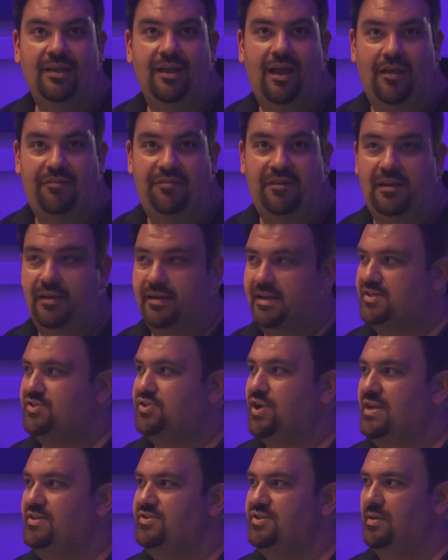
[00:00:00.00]
I feel like it's
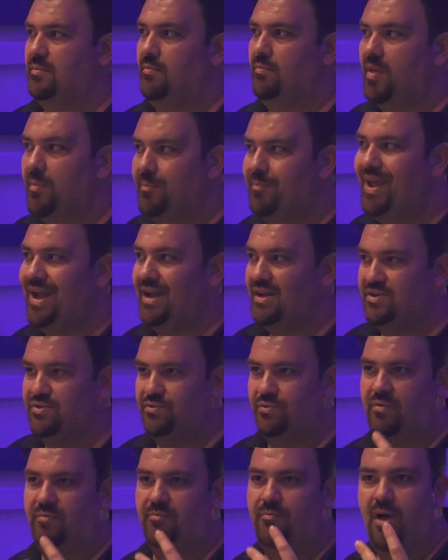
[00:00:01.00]
changing the
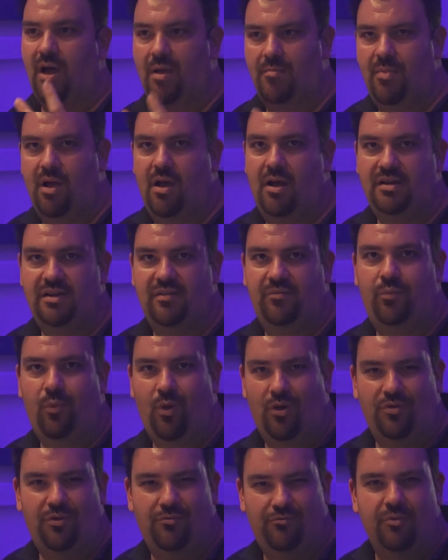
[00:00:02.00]
picture in my mind of
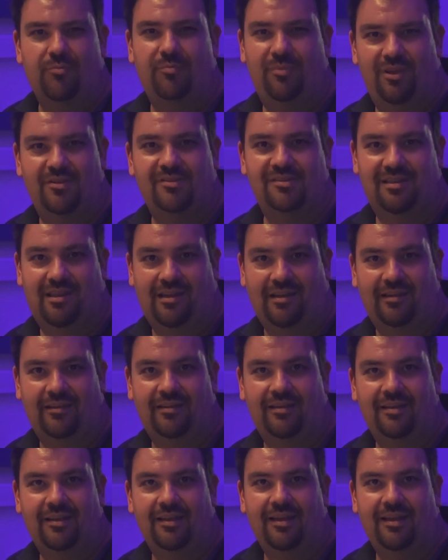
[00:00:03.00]
what the room looks like.